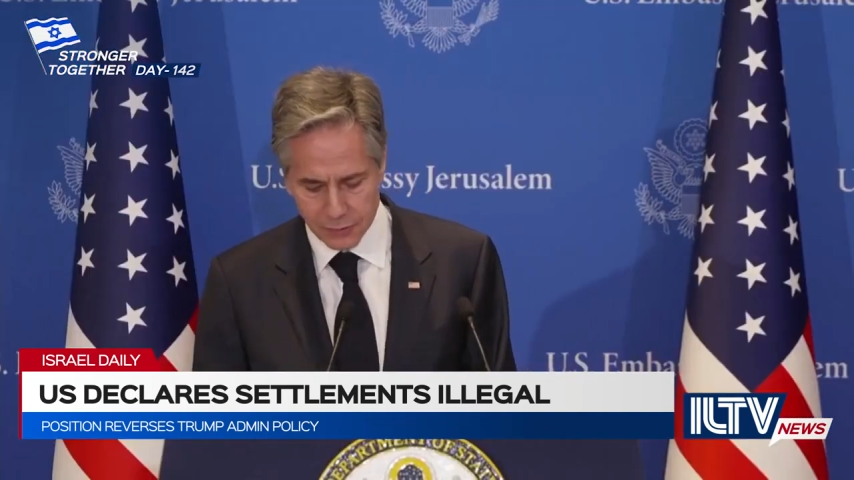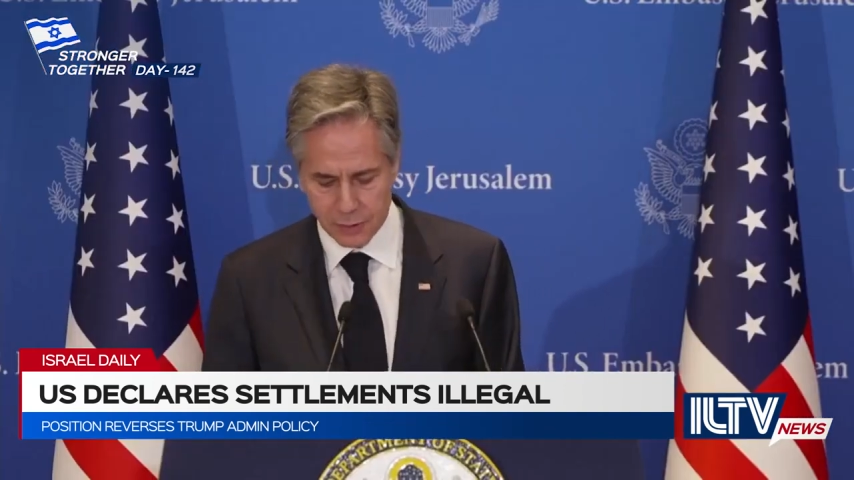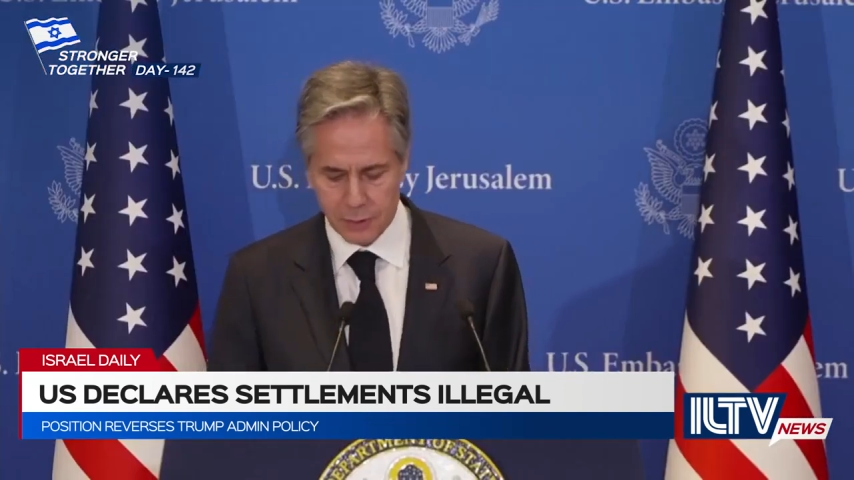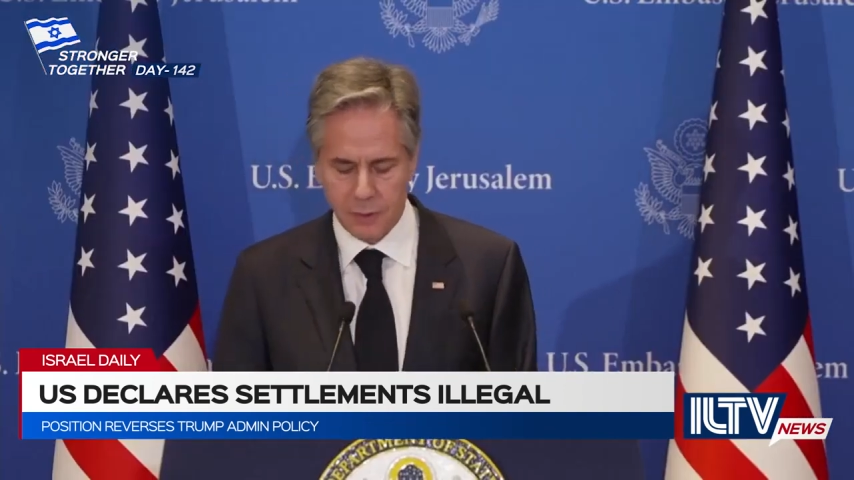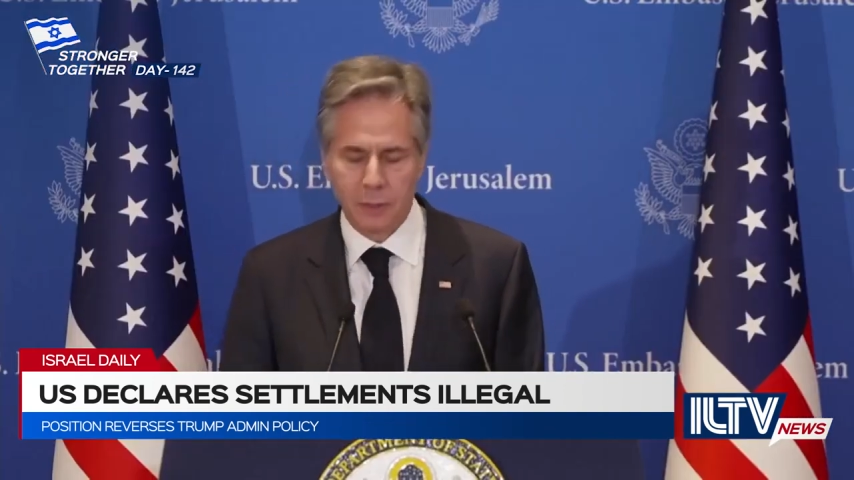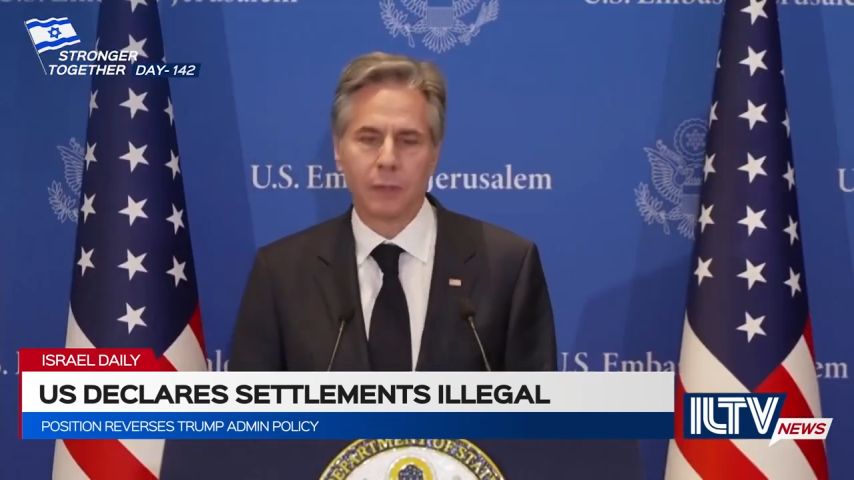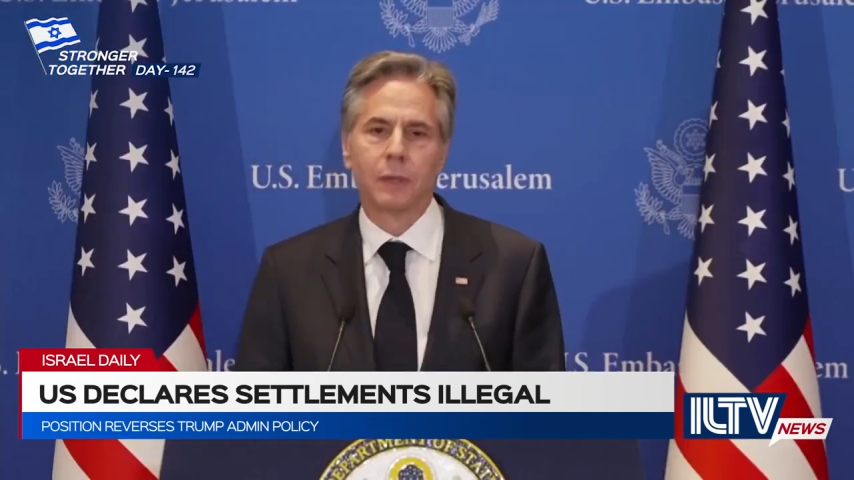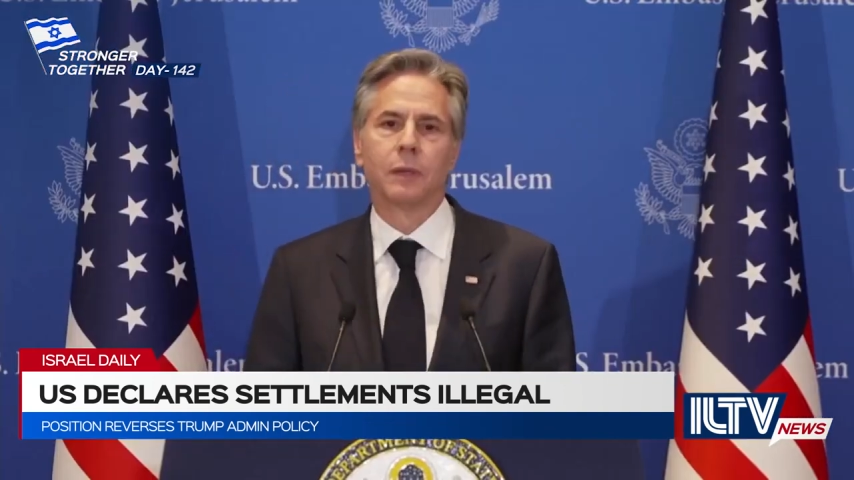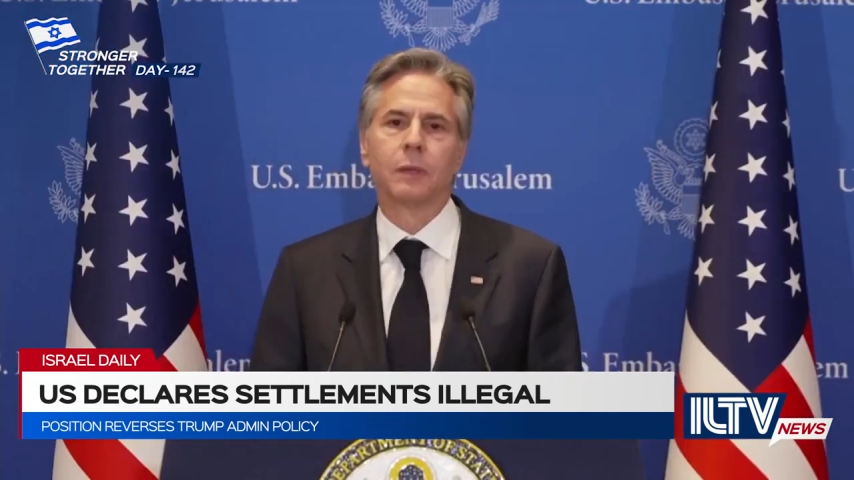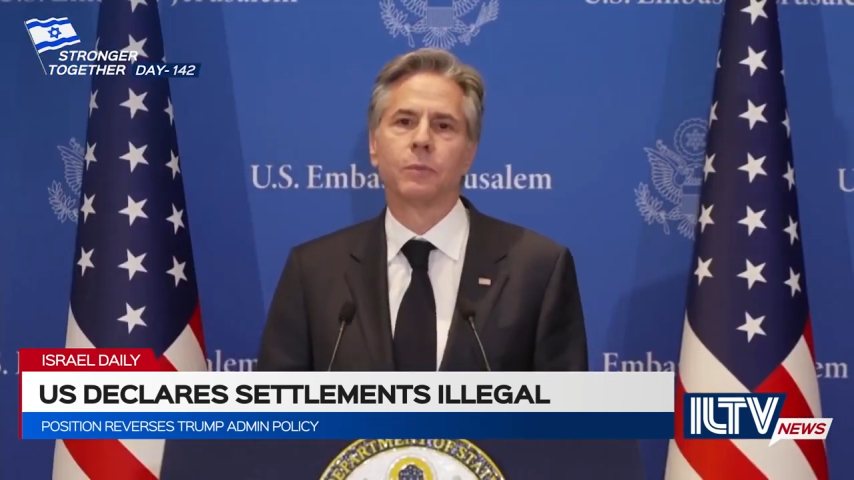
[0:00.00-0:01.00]
Secretary of
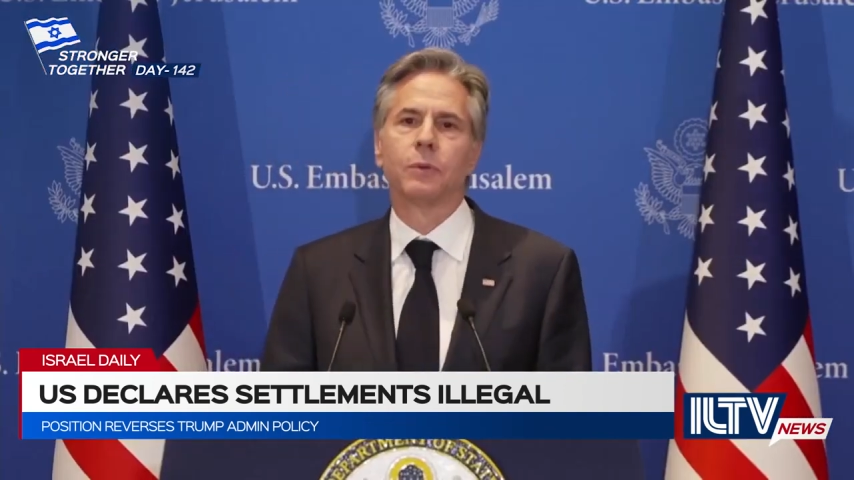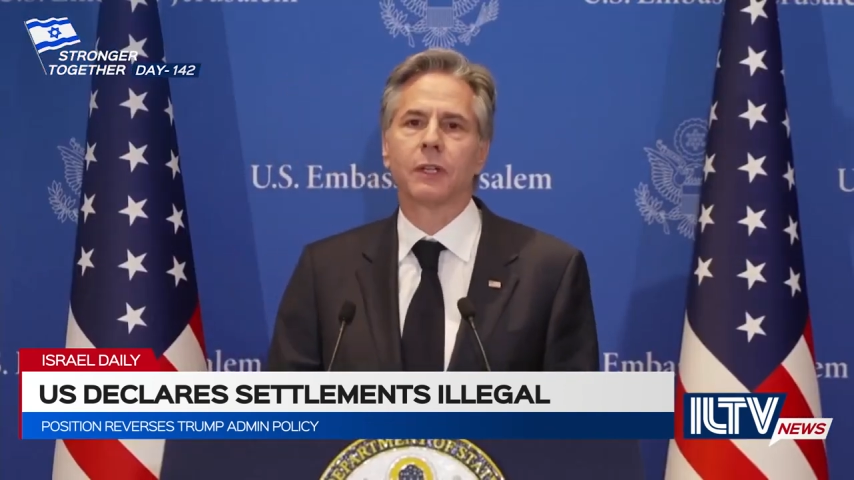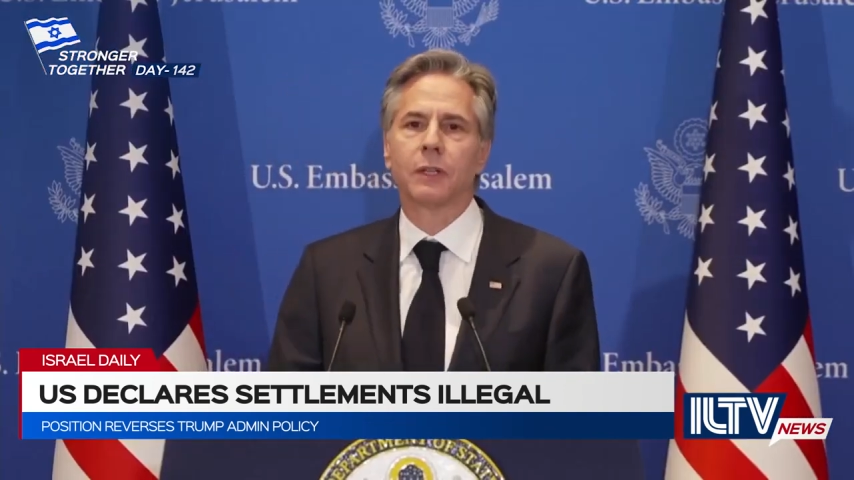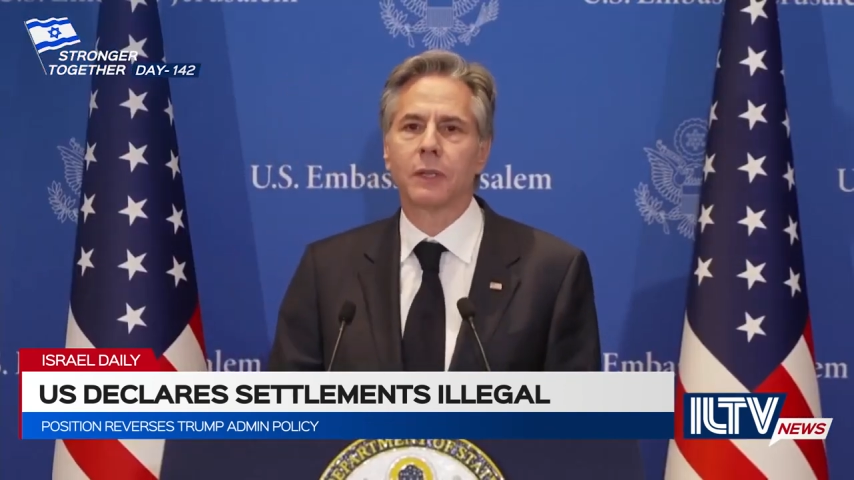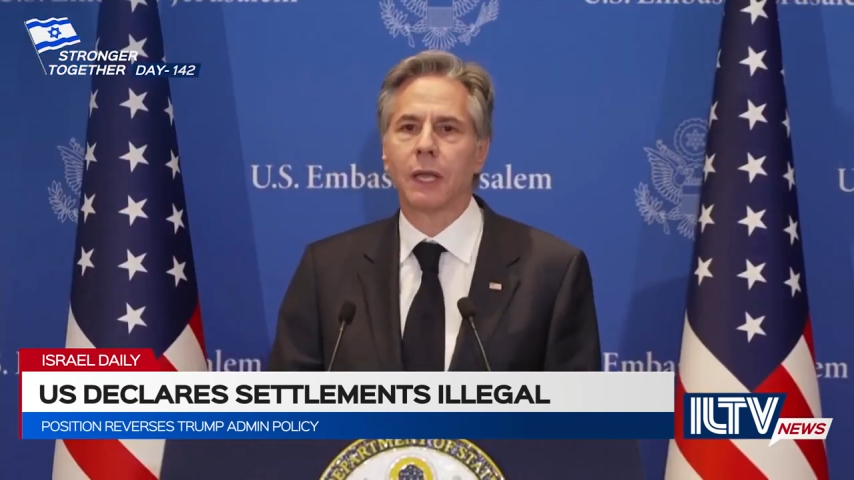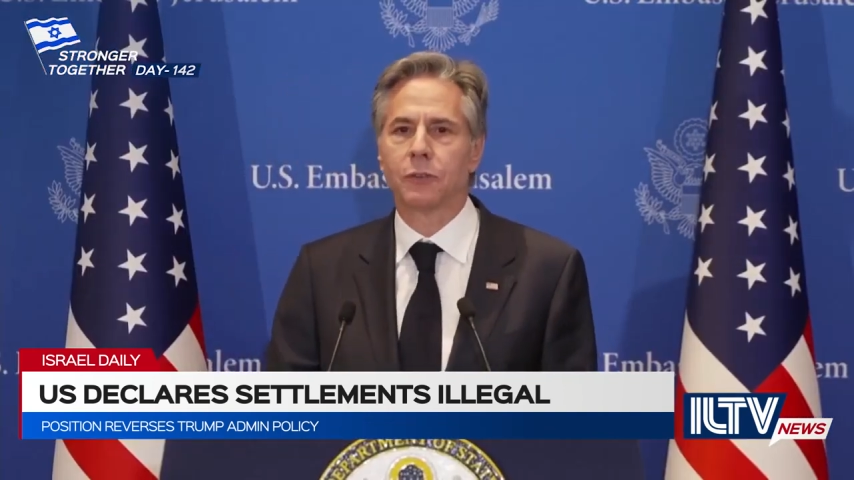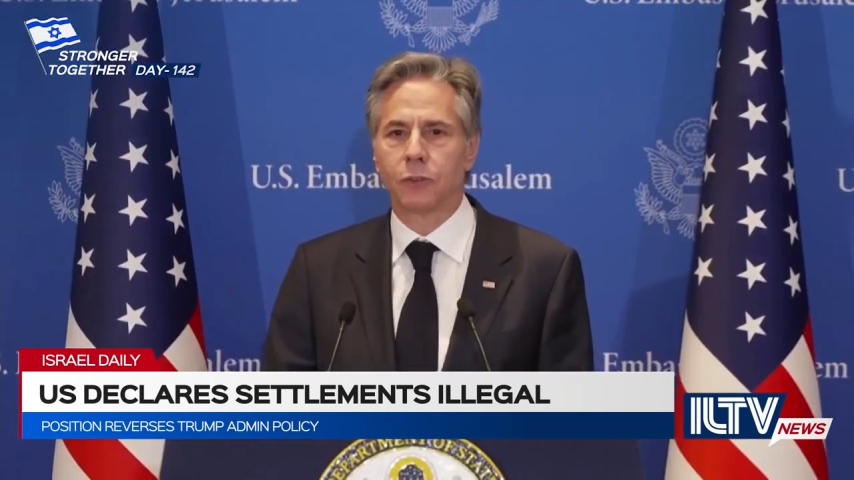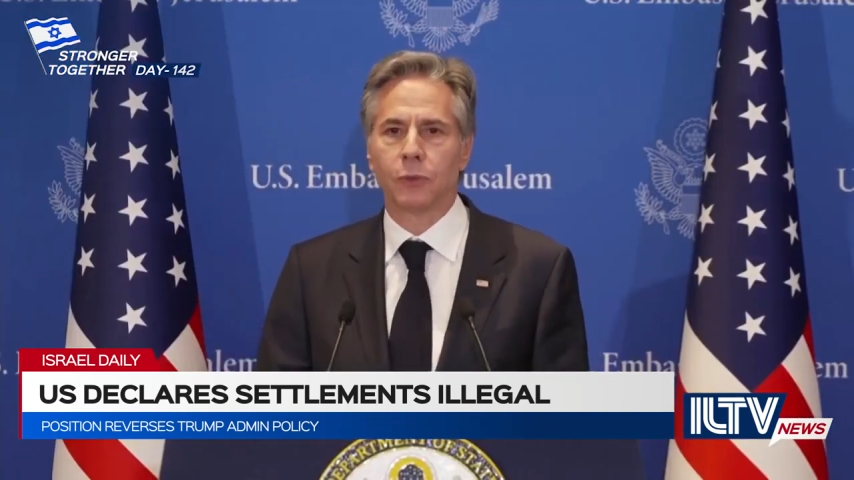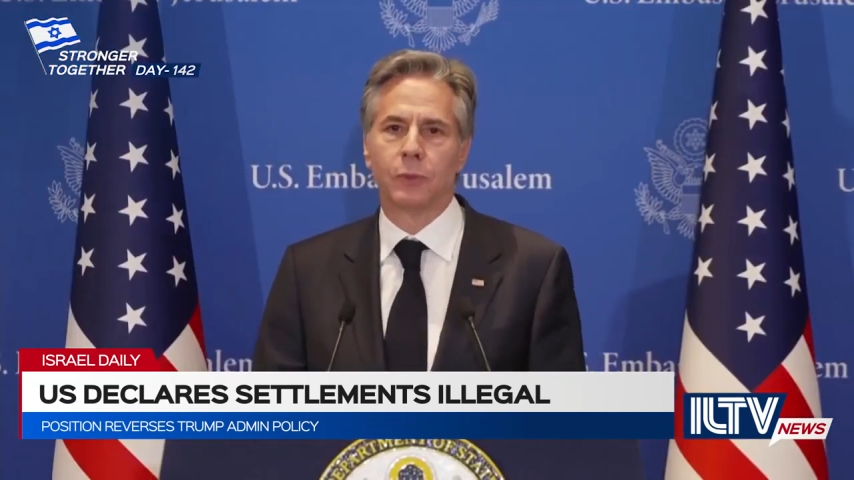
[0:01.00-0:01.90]
State Antony Blinken